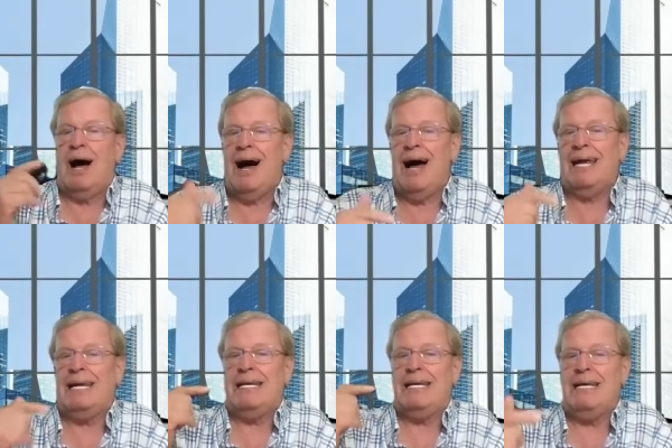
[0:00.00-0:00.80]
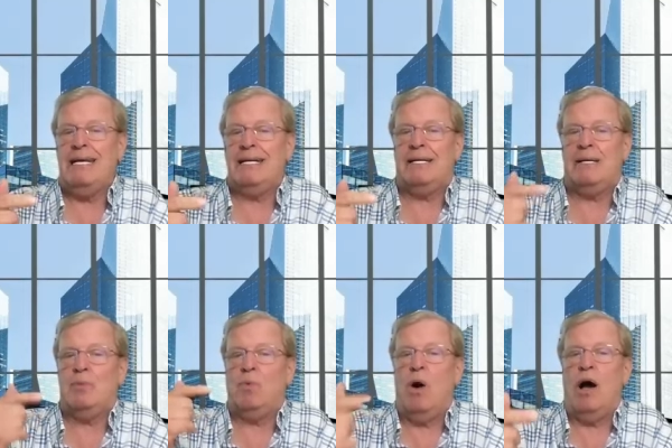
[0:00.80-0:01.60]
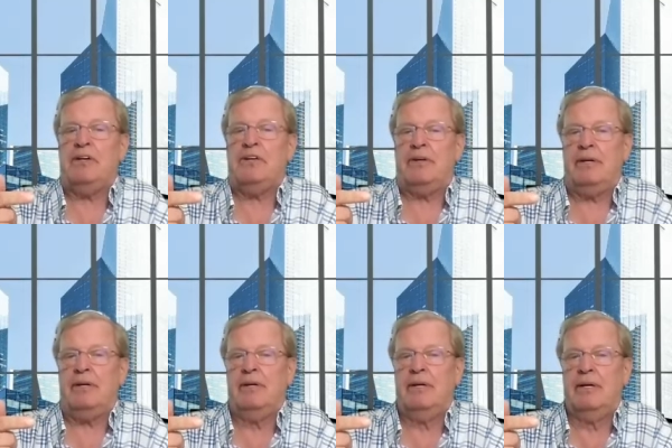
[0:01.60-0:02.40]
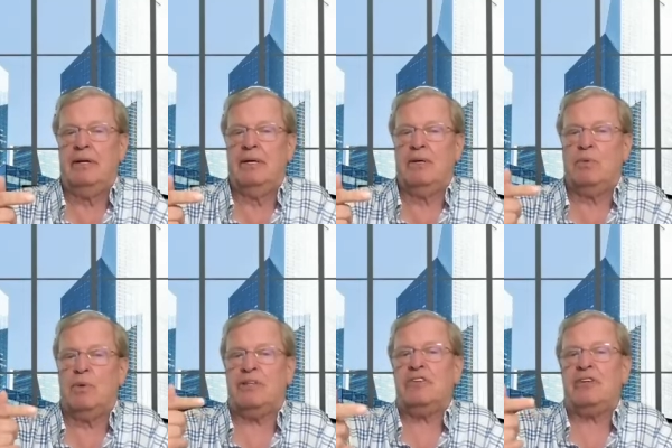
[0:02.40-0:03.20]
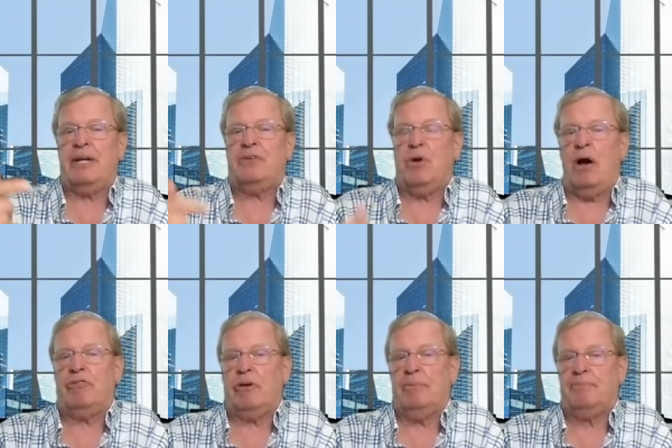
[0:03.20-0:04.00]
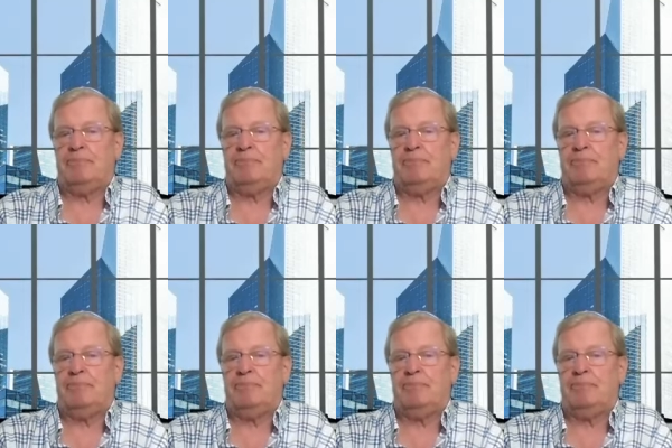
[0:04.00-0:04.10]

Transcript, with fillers: I needed and wanted what this had to offer